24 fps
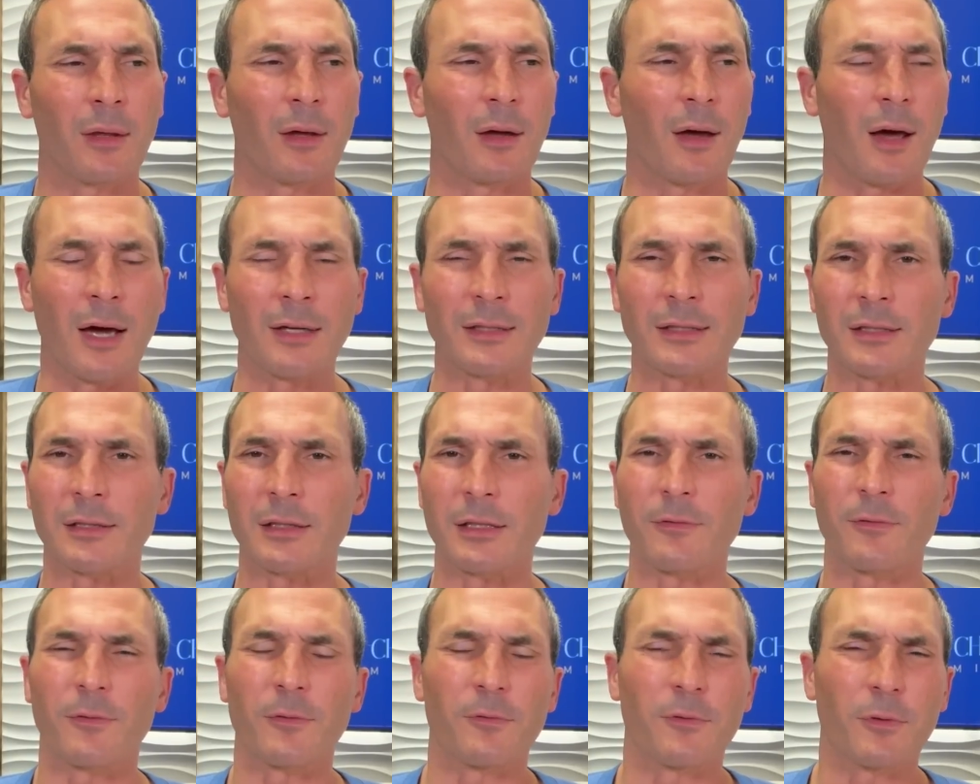
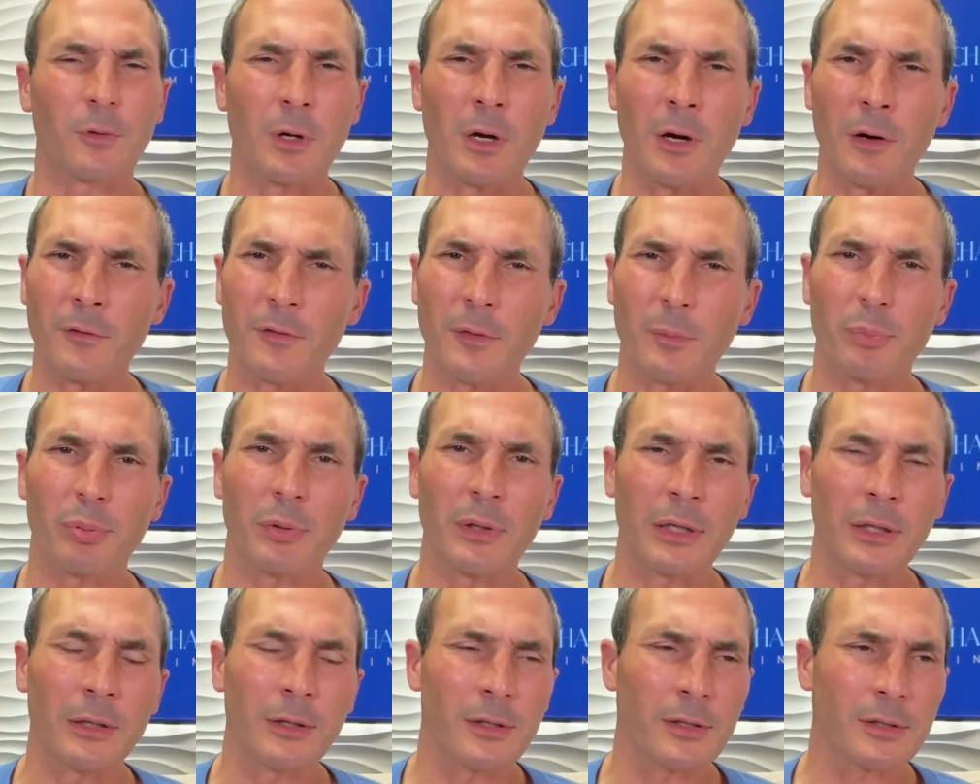honestly, for, for all the
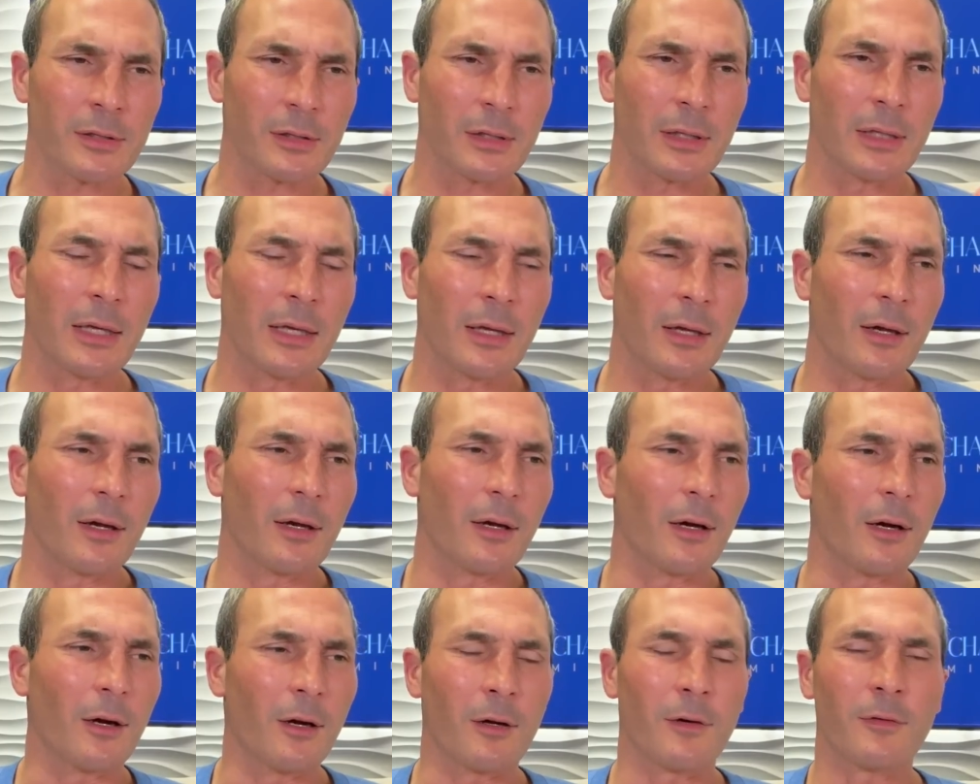prayers,
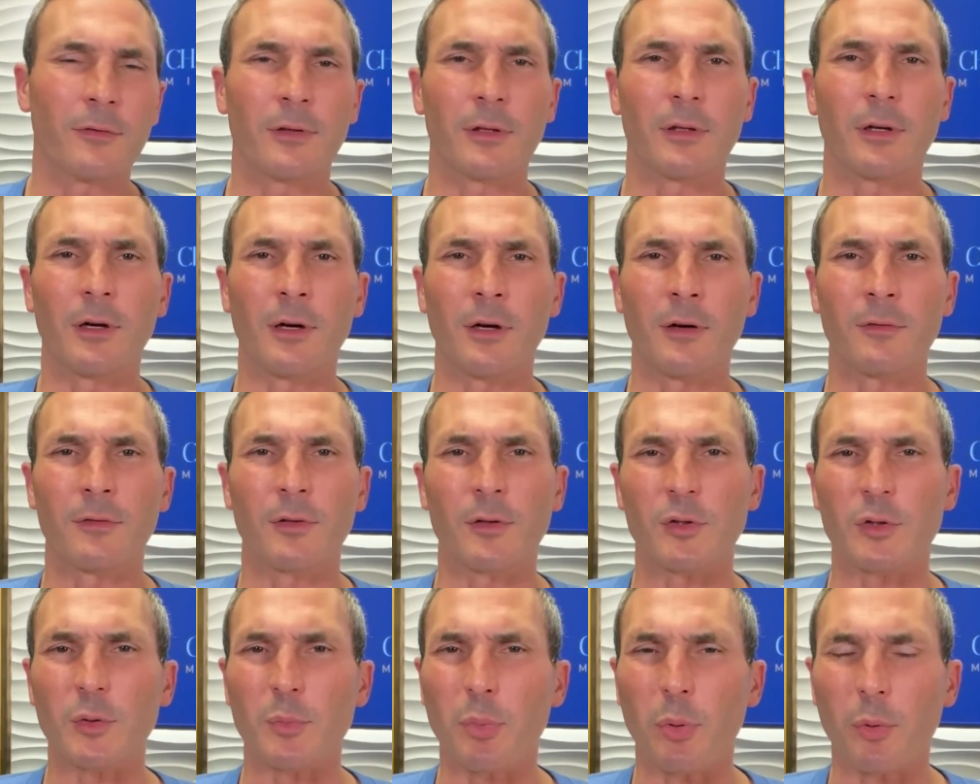uh, all the all
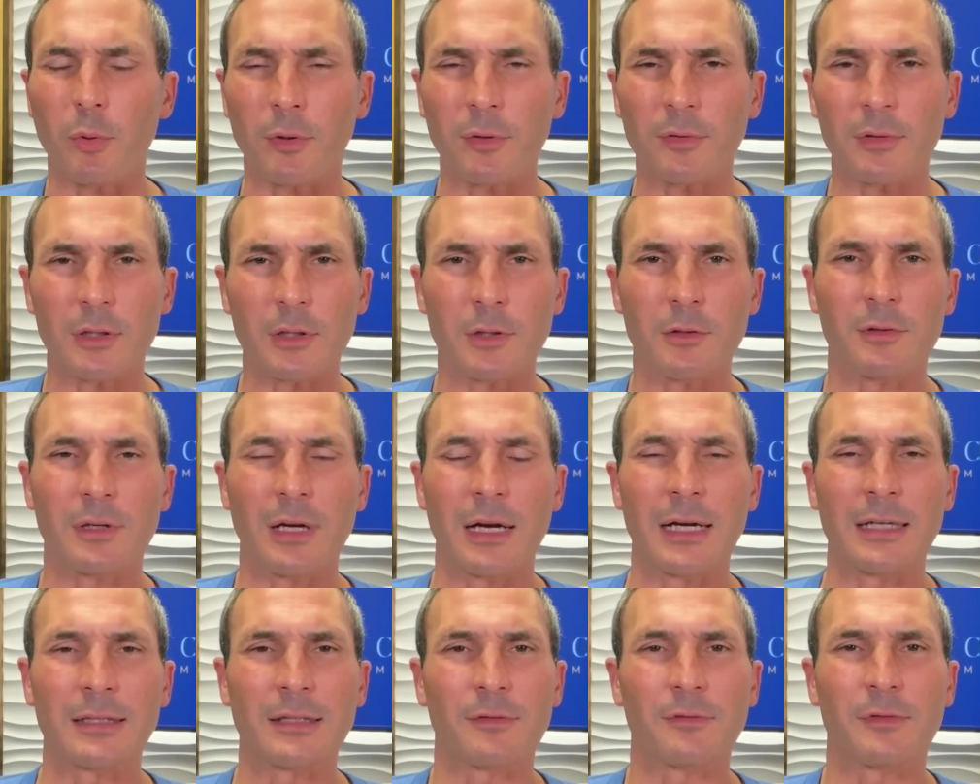the support that you
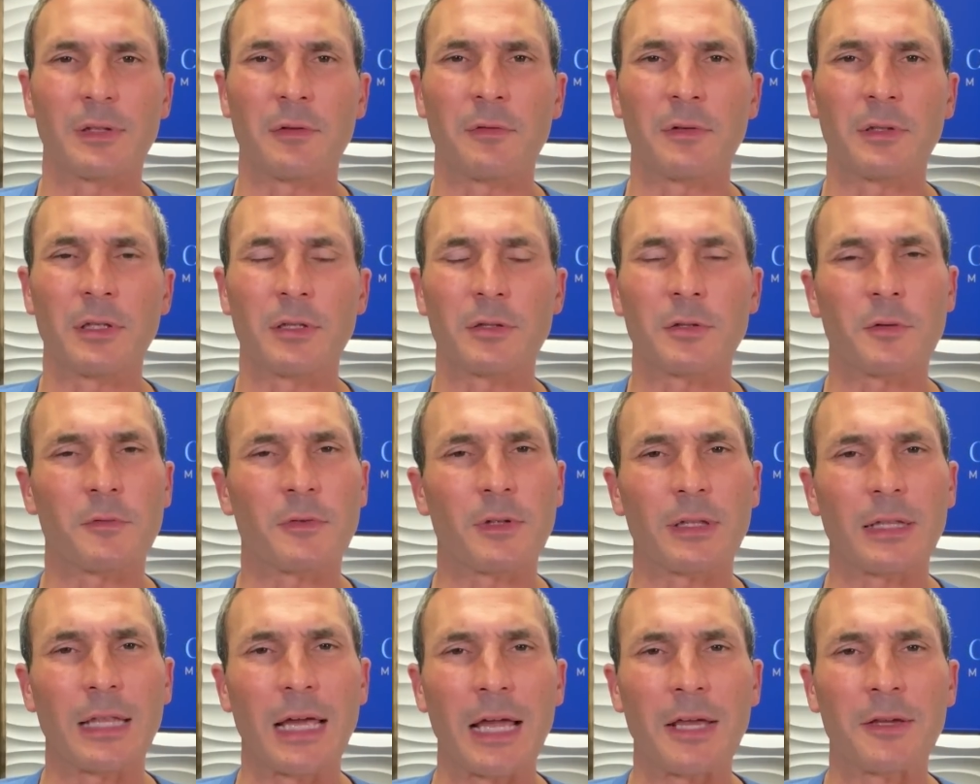guys have given us over
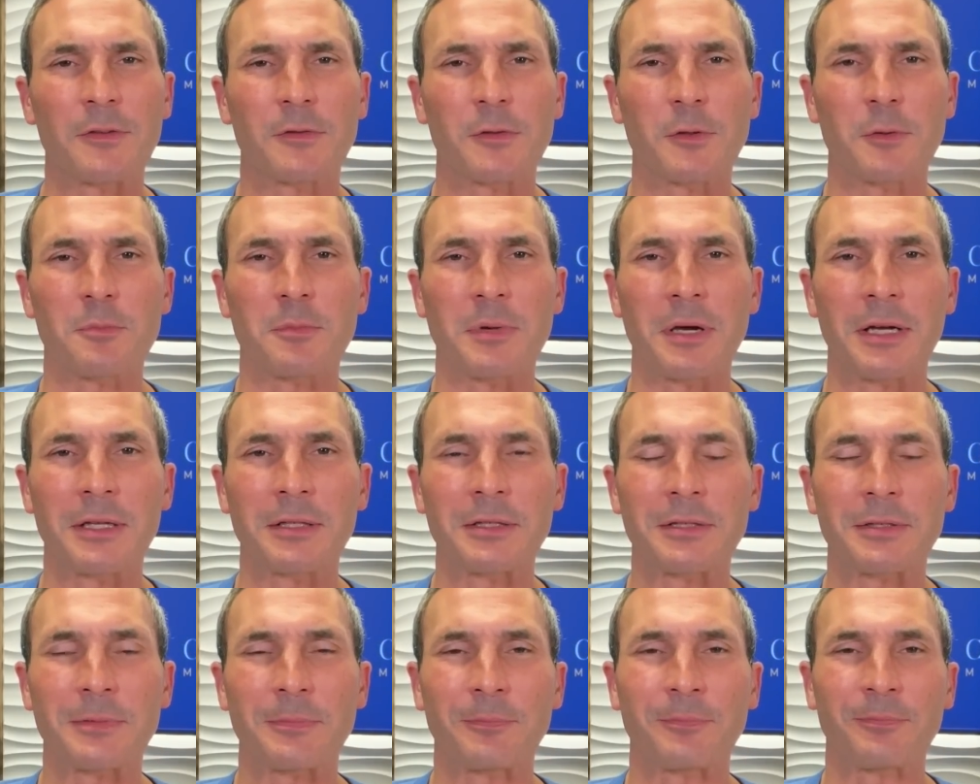the last few
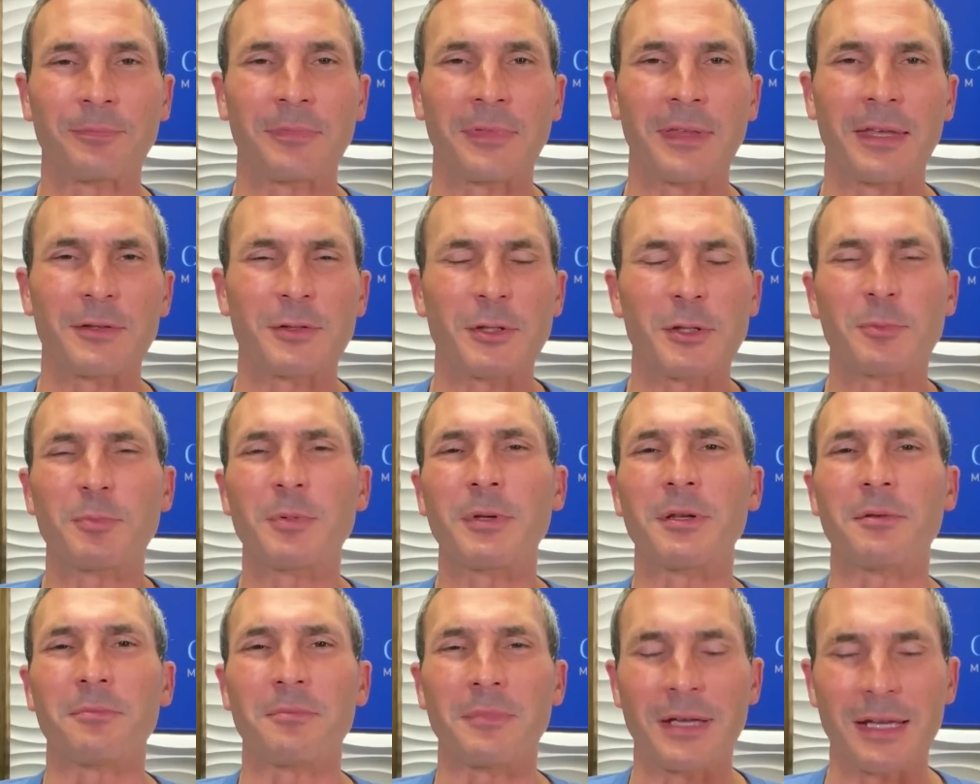months. Just
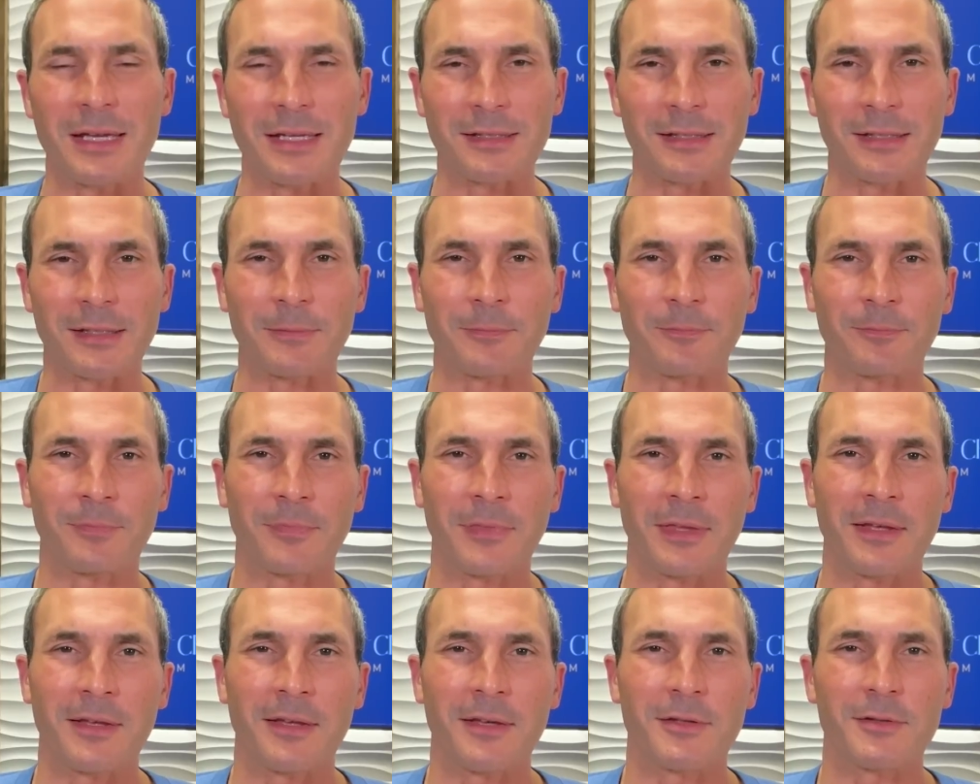been amazing,
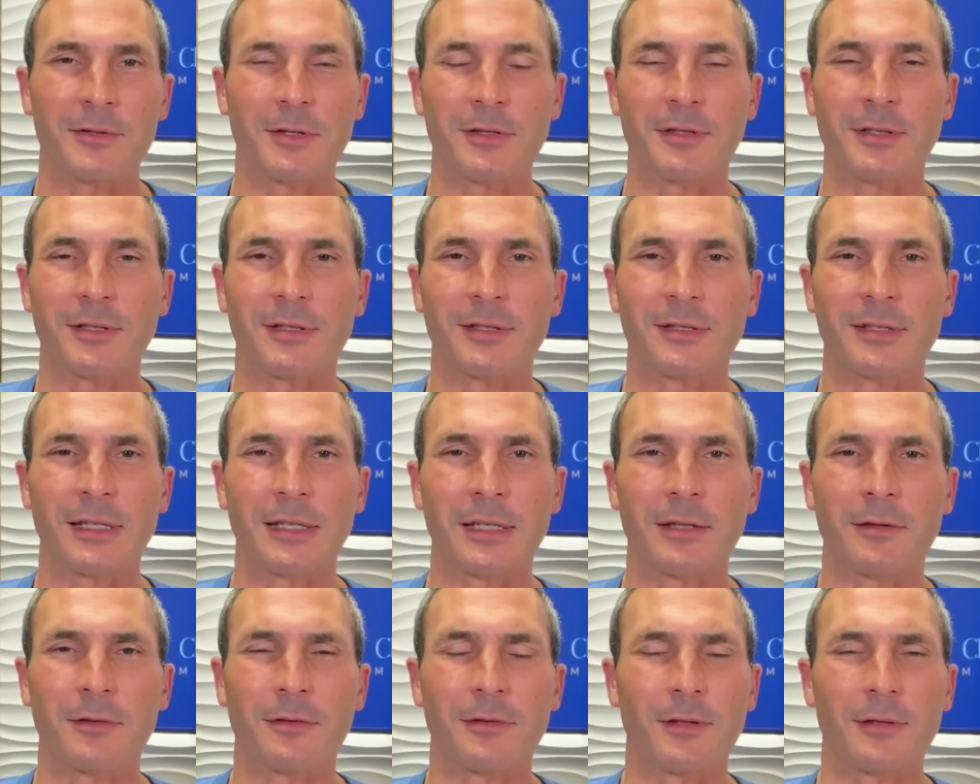just to see
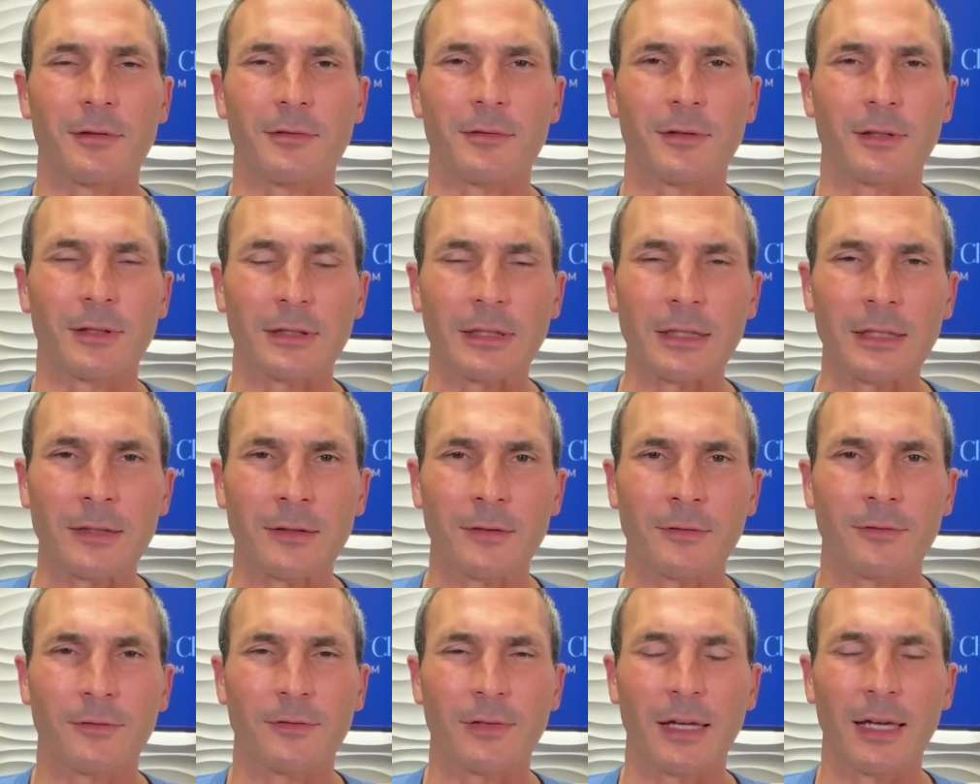the, the
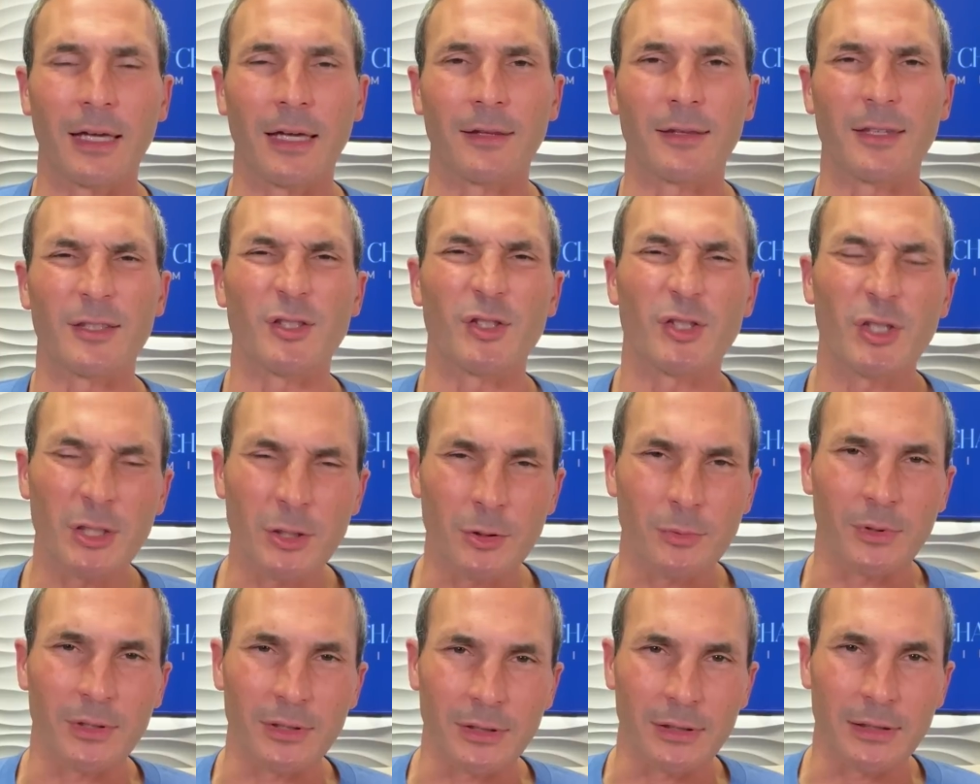love and the
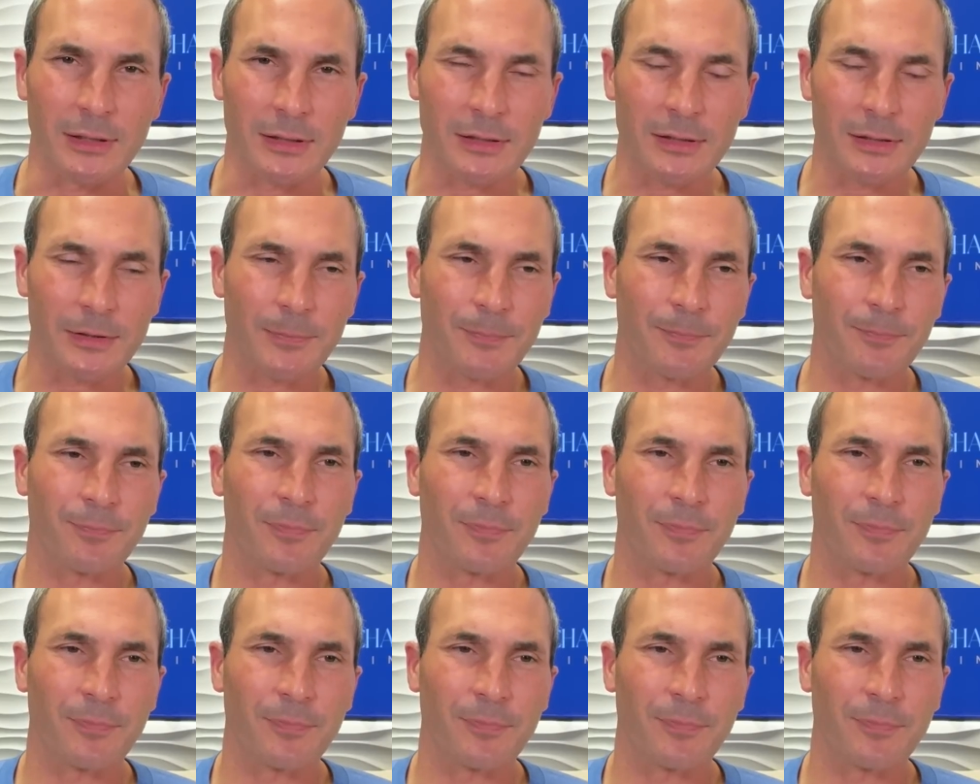genuineness